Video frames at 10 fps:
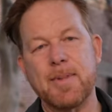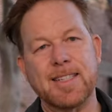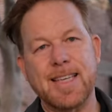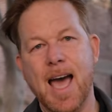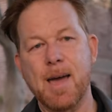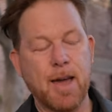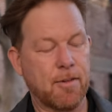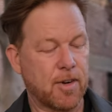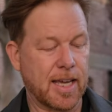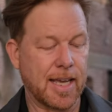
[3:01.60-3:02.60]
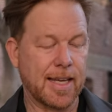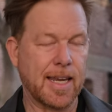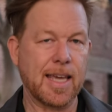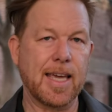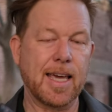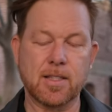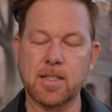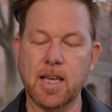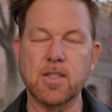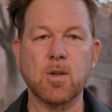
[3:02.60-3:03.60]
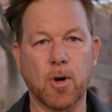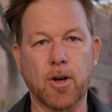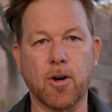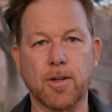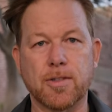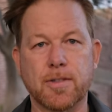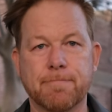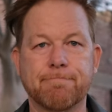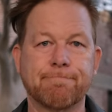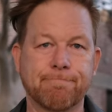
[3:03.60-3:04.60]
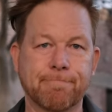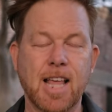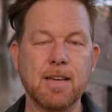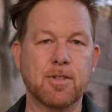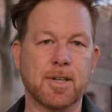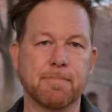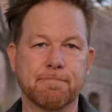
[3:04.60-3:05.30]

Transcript: and time after again. It's a workhorse, live stream.